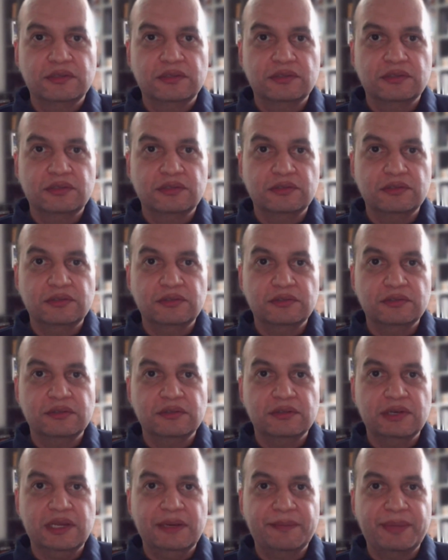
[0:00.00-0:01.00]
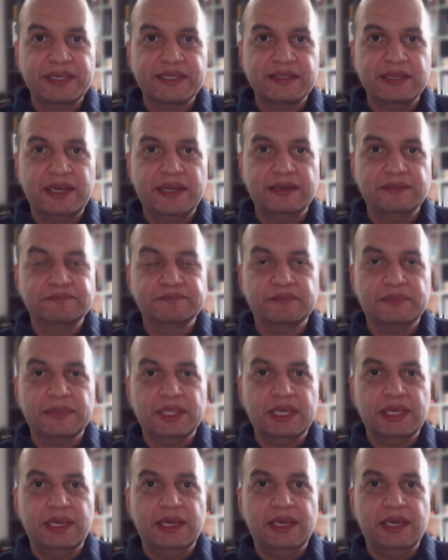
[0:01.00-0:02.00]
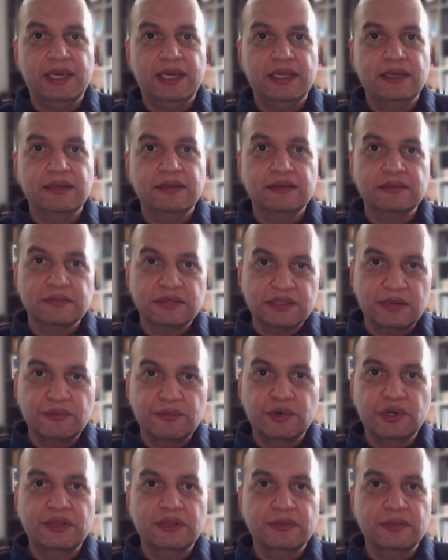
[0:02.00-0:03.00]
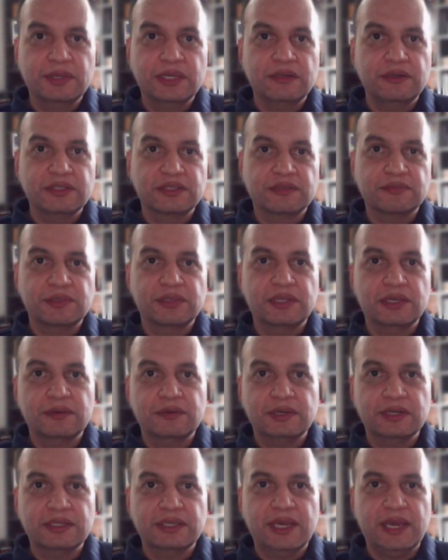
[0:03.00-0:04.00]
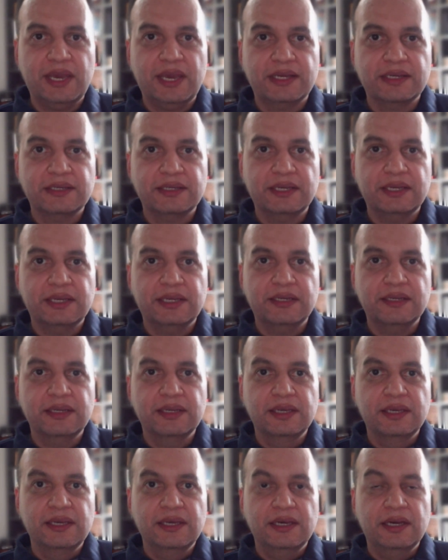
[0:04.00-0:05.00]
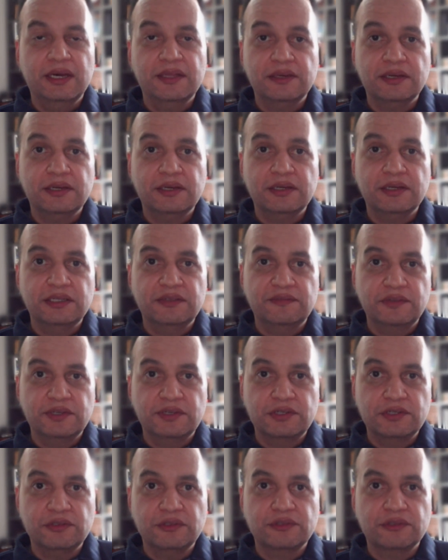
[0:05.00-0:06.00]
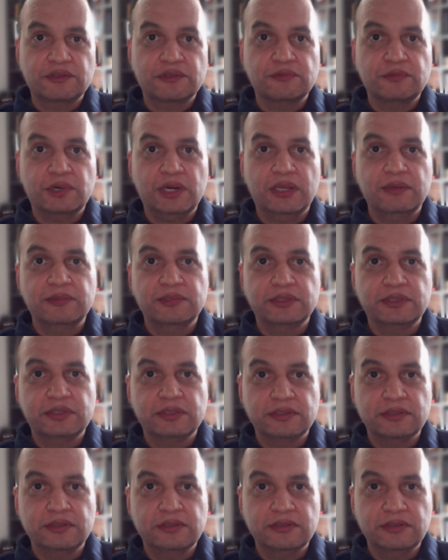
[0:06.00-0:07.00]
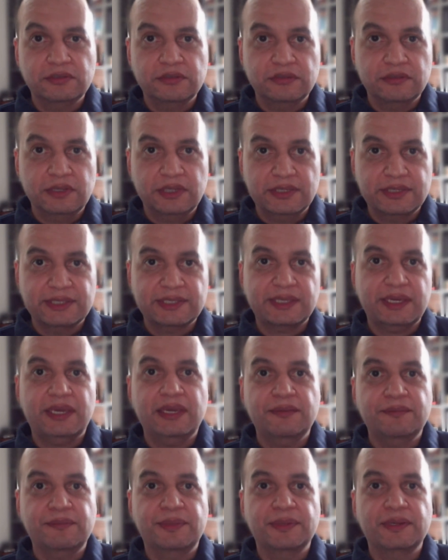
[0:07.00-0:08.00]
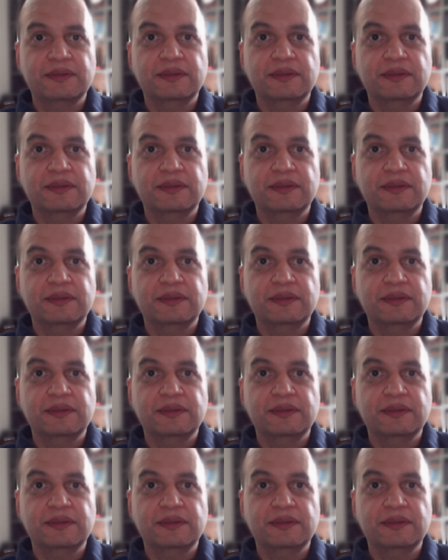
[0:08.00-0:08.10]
El Paisnal. And somewhere in the middle is when they were attacked, and other individuals were able to escape.